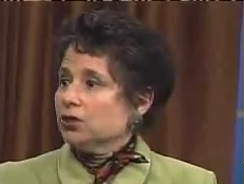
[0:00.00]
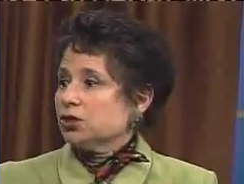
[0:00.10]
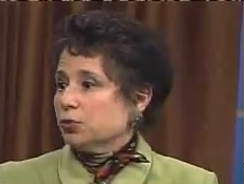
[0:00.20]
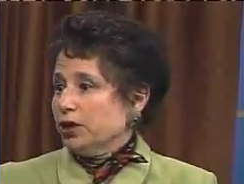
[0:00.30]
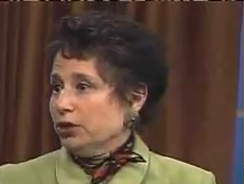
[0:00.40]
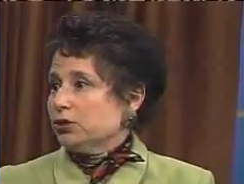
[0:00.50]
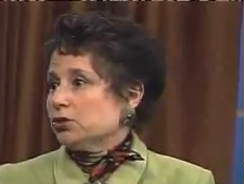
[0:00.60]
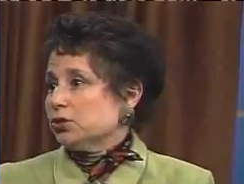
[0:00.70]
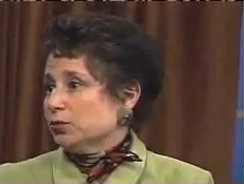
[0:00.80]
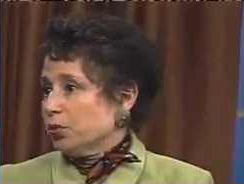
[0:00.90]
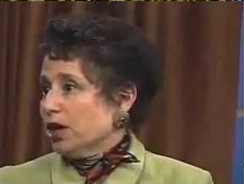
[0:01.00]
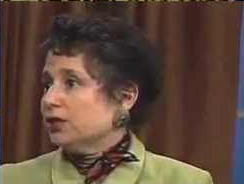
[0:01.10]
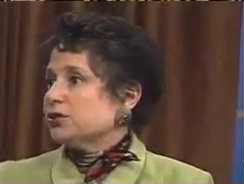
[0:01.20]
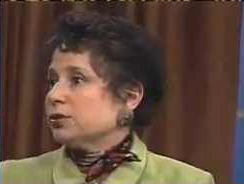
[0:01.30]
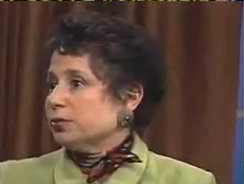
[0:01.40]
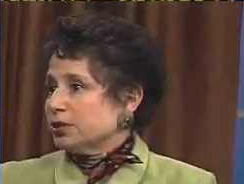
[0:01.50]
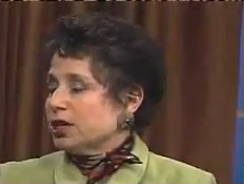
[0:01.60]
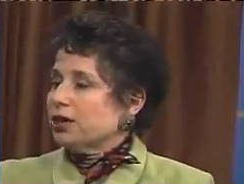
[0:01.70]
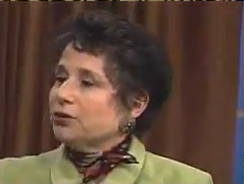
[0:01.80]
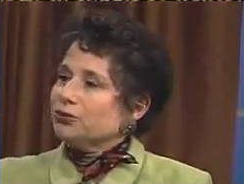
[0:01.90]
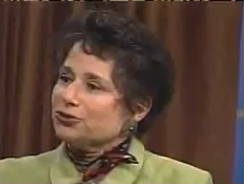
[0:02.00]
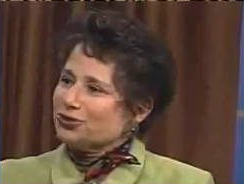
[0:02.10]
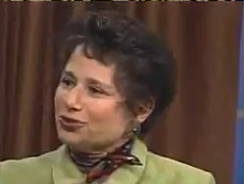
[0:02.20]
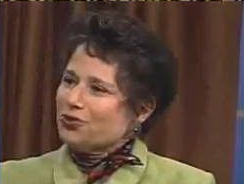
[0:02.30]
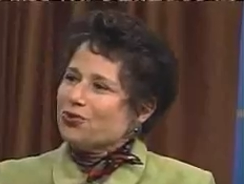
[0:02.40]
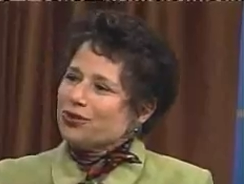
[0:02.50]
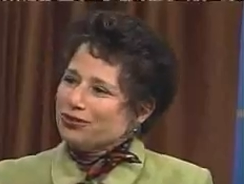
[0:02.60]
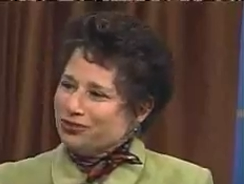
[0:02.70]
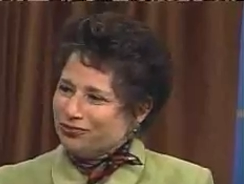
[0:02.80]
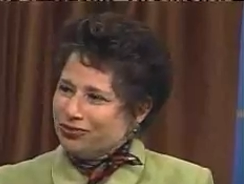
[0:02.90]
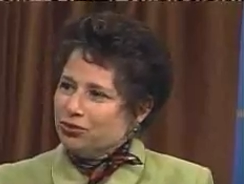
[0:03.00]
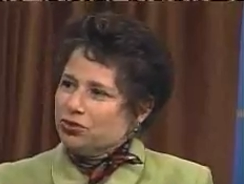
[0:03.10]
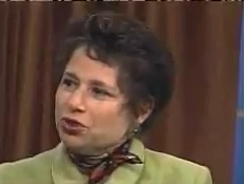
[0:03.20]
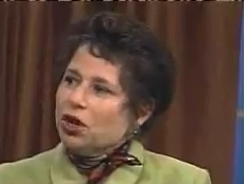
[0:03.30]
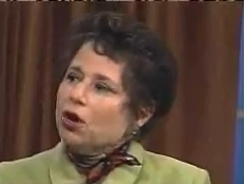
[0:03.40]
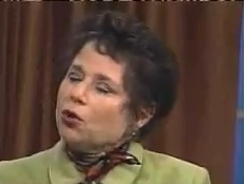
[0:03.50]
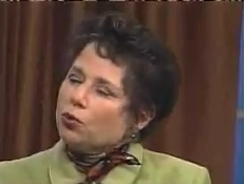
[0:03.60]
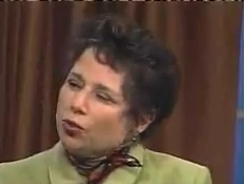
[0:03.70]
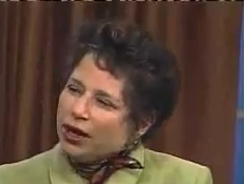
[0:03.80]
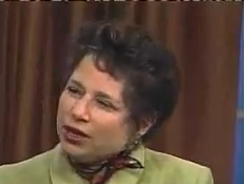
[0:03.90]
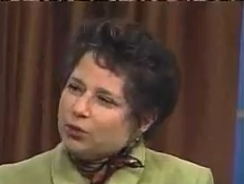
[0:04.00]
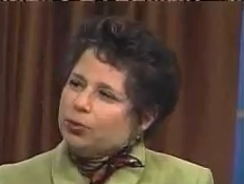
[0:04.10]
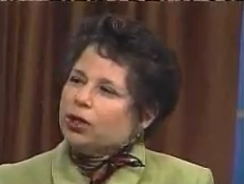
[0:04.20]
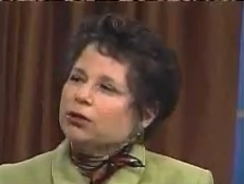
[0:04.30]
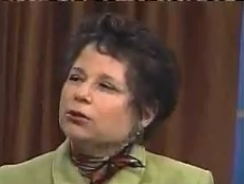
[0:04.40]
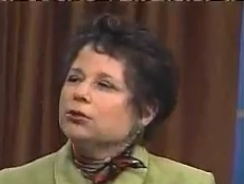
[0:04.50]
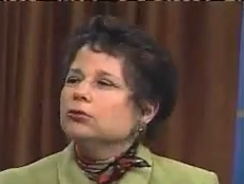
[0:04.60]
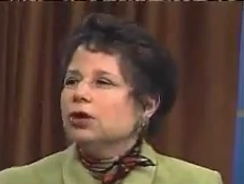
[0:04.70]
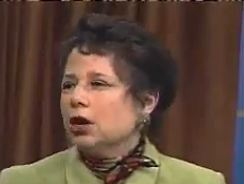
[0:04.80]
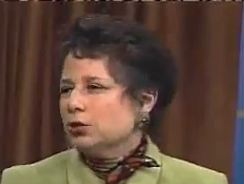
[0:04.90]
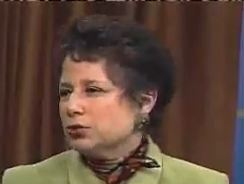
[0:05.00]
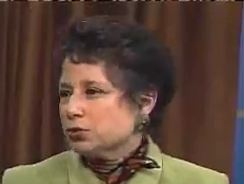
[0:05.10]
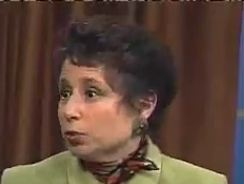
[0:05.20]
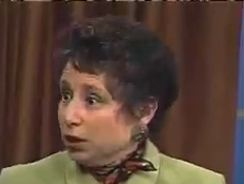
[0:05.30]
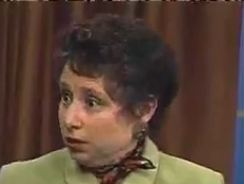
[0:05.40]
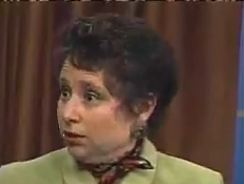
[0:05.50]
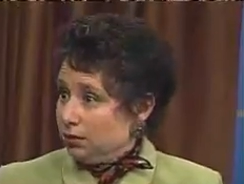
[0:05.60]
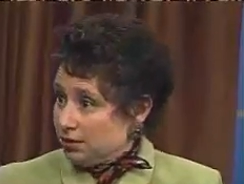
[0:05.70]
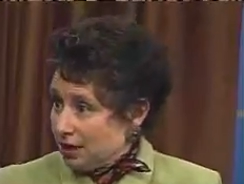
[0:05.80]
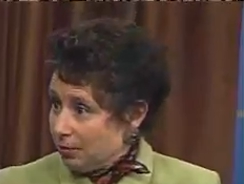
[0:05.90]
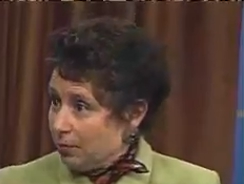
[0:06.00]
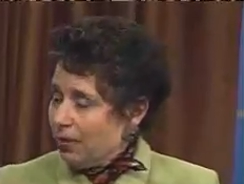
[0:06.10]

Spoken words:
sweets to breads to potatoes to corn to fruits, raise blood glucose when eaten in the same